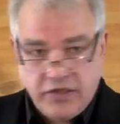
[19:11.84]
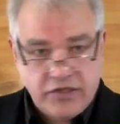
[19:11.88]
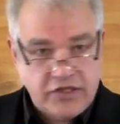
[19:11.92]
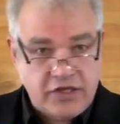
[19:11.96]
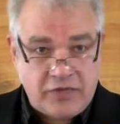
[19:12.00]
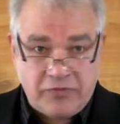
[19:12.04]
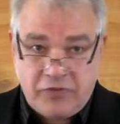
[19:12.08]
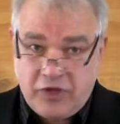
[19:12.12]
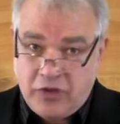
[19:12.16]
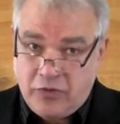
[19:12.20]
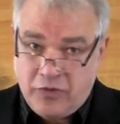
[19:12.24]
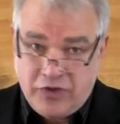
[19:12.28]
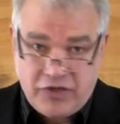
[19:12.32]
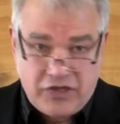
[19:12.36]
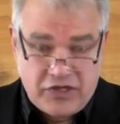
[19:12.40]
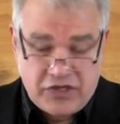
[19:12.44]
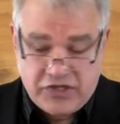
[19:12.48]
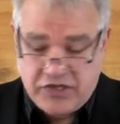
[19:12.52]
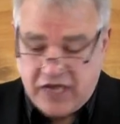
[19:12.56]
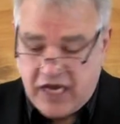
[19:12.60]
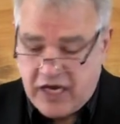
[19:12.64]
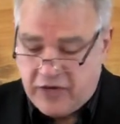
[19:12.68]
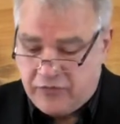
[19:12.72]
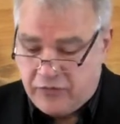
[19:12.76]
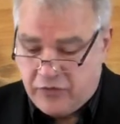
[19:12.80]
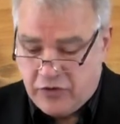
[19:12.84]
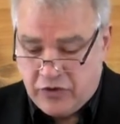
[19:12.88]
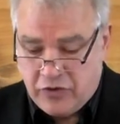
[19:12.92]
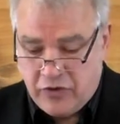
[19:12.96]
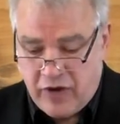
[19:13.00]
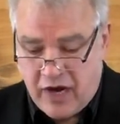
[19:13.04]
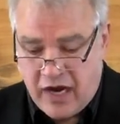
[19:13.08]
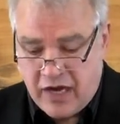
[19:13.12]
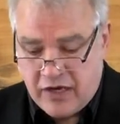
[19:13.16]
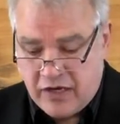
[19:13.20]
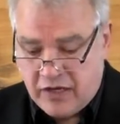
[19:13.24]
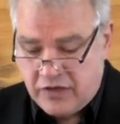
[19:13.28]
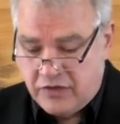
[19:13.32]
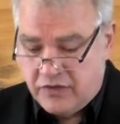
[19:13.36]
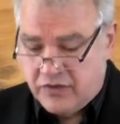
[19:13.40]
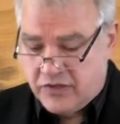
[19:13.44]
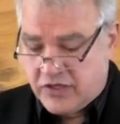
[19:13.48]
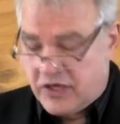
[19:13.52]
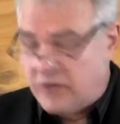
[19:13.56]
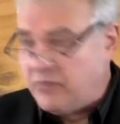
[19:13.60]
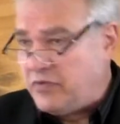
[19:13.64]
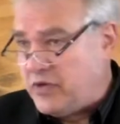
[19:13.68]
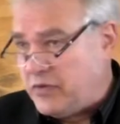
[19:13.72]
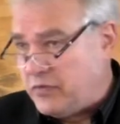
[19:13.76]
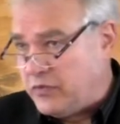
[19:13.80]
something we just take for granted,
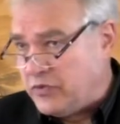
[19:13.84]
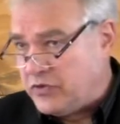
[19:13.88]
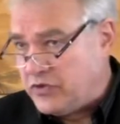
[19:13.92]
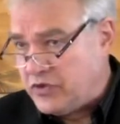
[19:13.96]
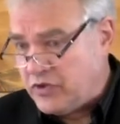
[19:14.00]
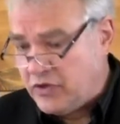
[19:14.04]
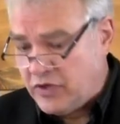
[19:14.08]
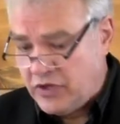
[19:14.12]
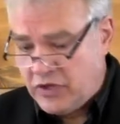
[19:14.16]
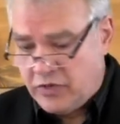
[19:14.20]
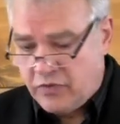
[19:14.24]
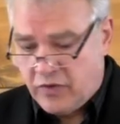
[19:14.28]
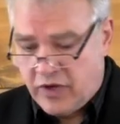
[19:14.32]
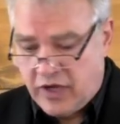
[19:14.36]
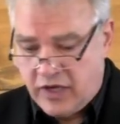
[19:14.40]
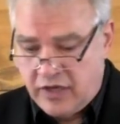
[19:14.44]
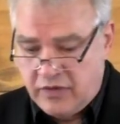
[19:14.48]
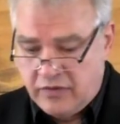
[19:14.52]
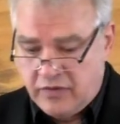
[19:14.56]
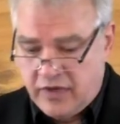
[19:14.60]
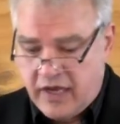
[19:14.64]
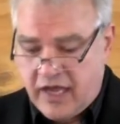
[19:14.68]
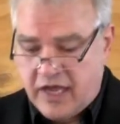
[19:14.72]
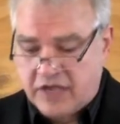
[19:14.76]
some people do anyway,